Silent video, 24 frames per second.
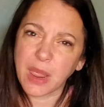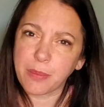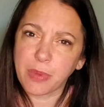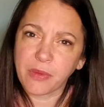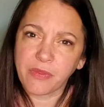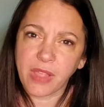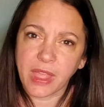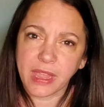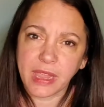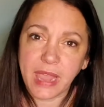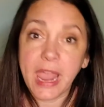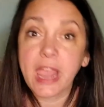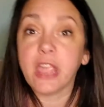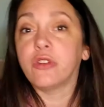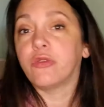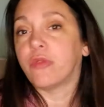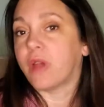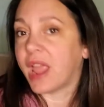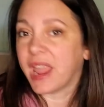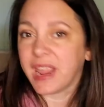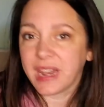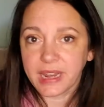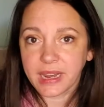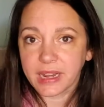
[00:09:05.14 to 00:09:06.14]
of like
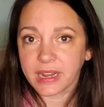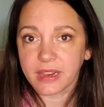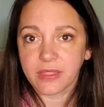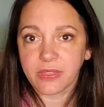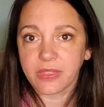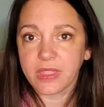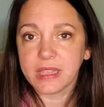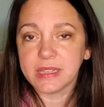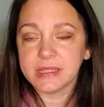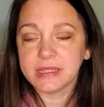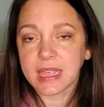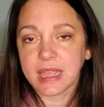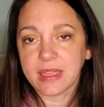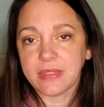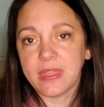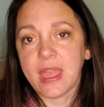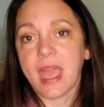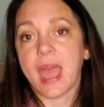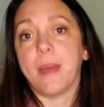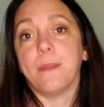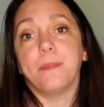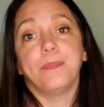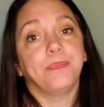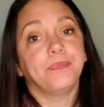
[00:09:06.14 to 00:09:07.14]
handwriting and things like
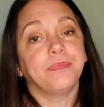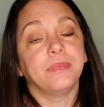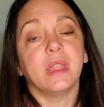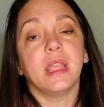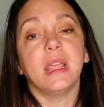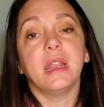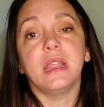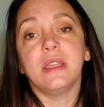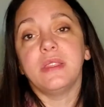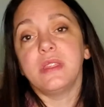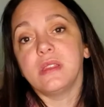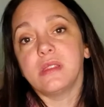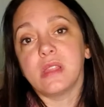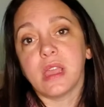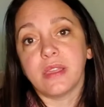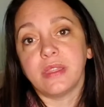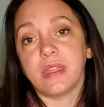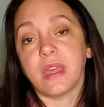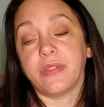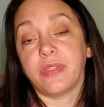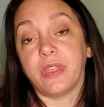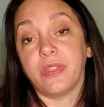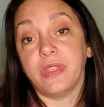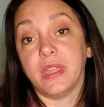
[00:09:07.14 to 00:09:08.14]
that. Anything like
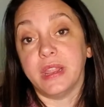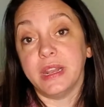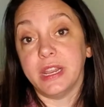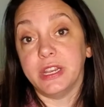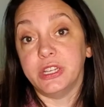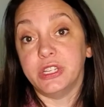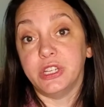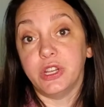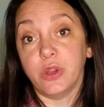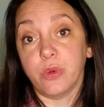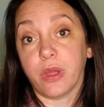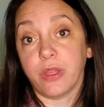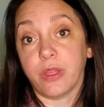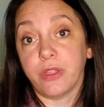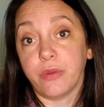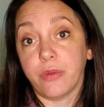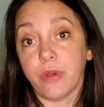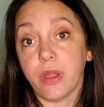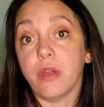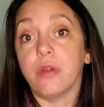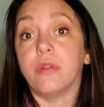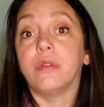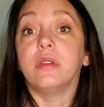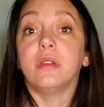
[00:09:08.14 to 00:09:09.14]
that that they need to do on their
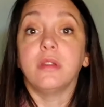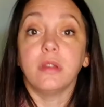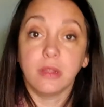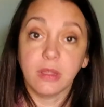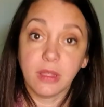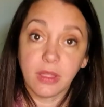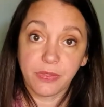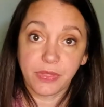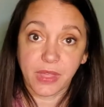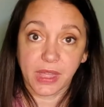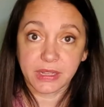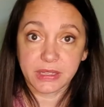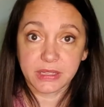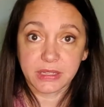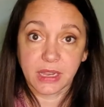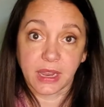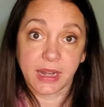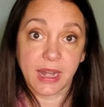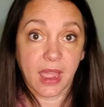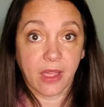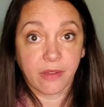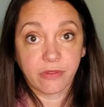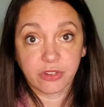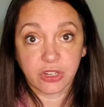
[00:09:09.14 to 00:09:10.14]
own, that's done
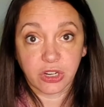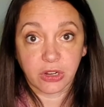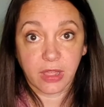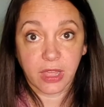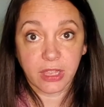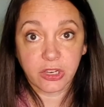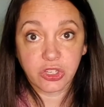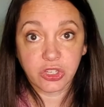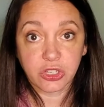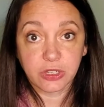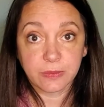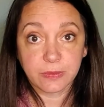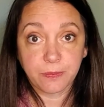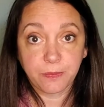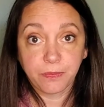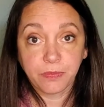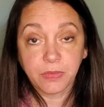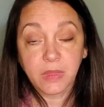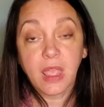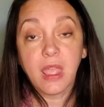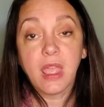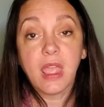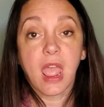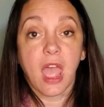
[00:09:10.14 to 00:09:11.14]
after lunch.
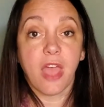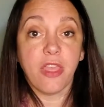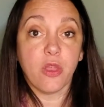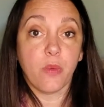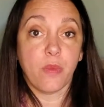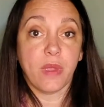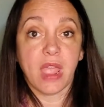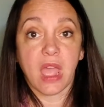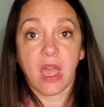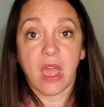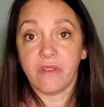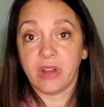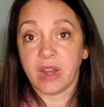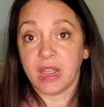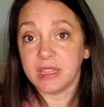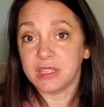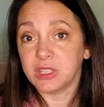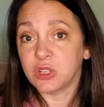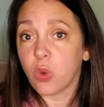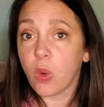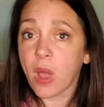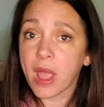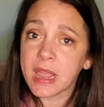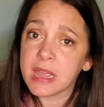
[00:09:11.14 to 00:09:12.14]
And then we have a nice
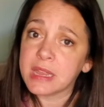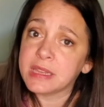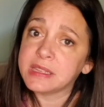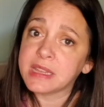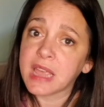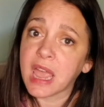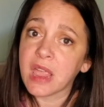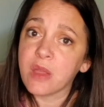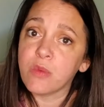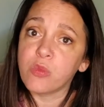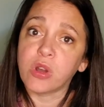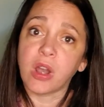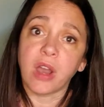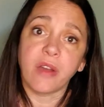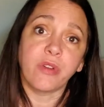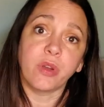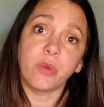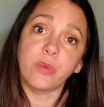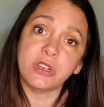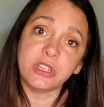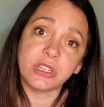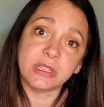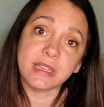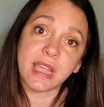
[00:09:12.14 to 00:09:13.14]
quiet time where
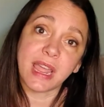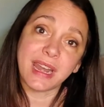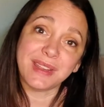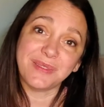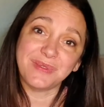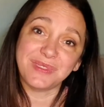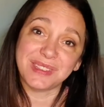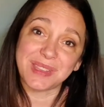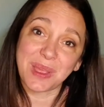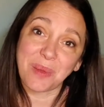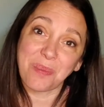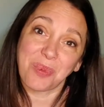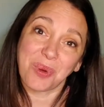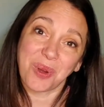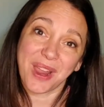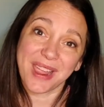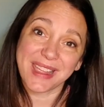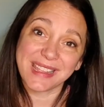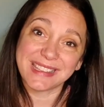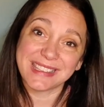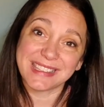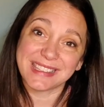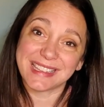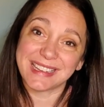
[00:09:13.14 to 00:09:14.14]
everyone just kind of
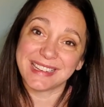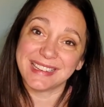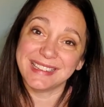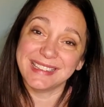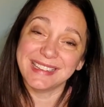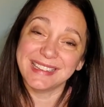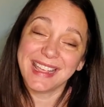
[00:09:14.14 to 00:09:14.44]
separates and